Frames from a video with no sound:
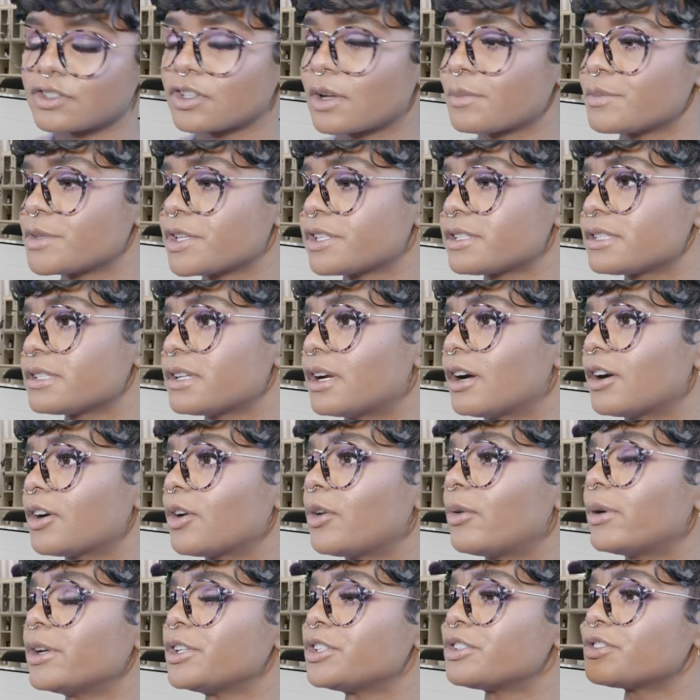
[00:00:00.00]
So I'm just not
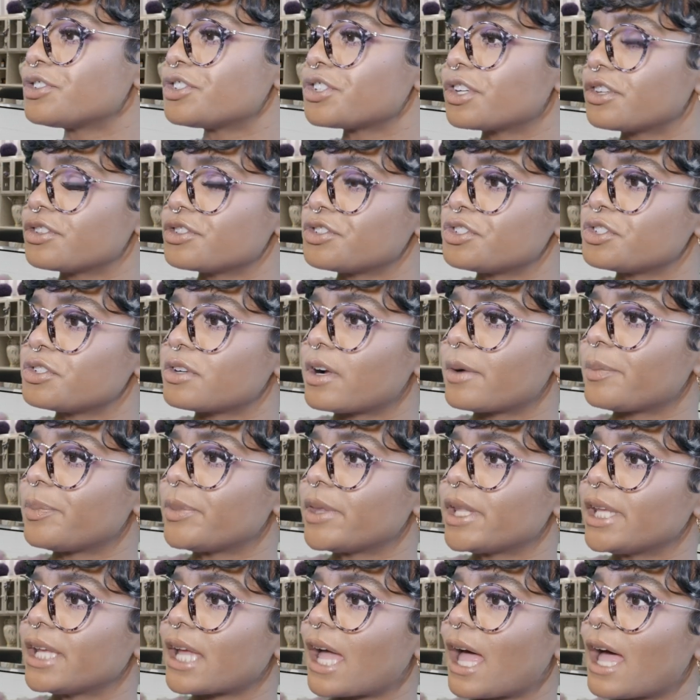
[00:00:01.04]
going to charge you up
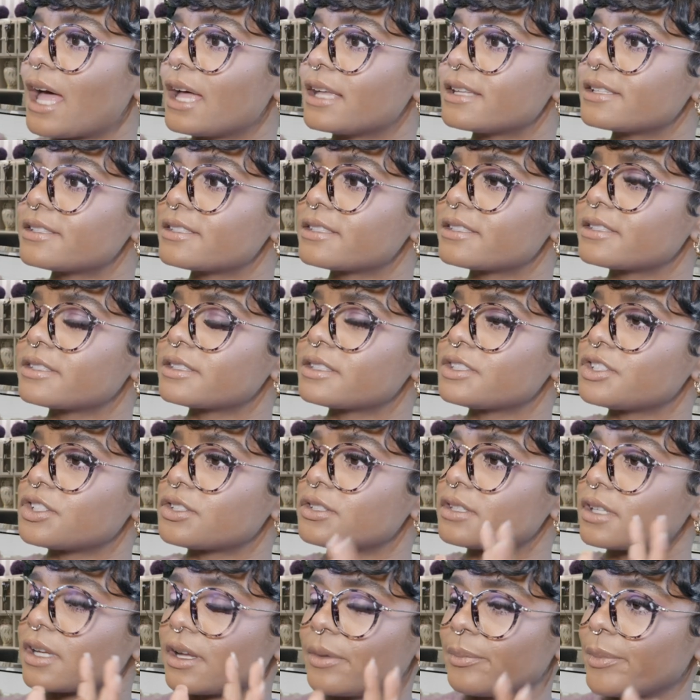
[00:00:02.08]
the ass
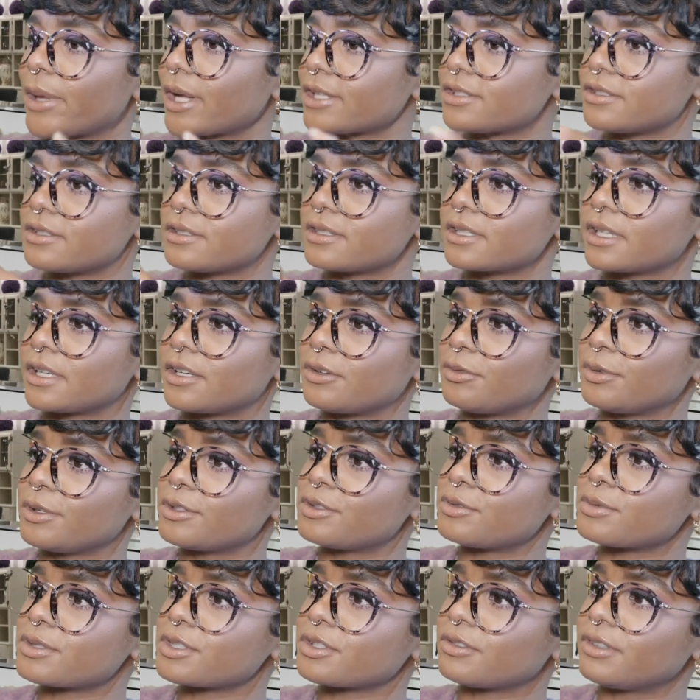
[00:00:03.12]
just to come back to get a
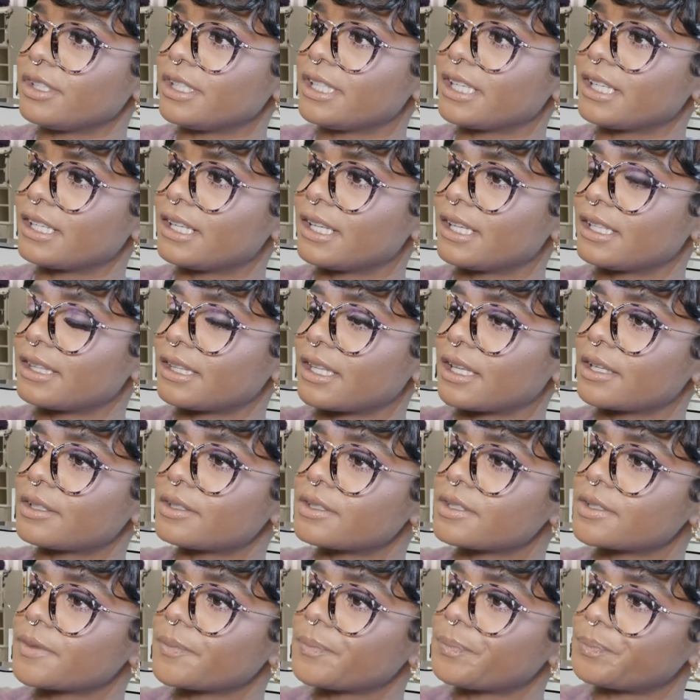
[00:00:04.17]
retwist or anything like
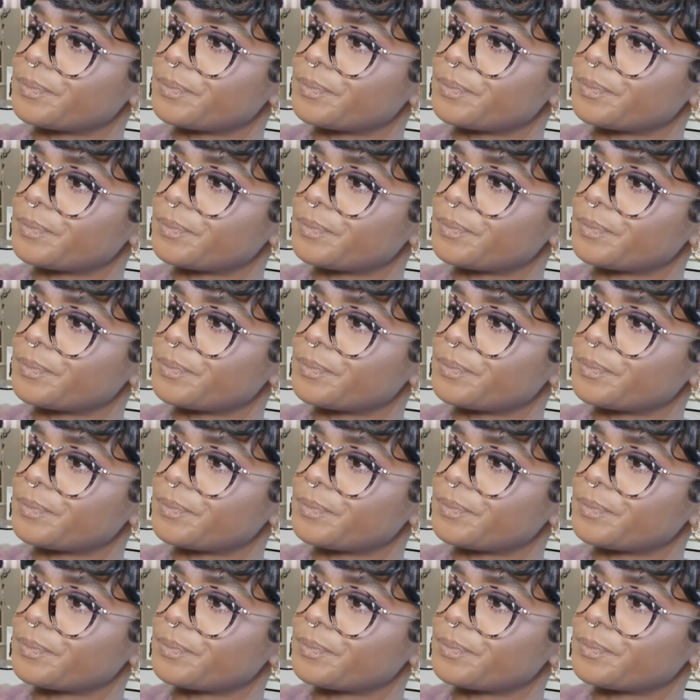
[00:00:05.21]
that.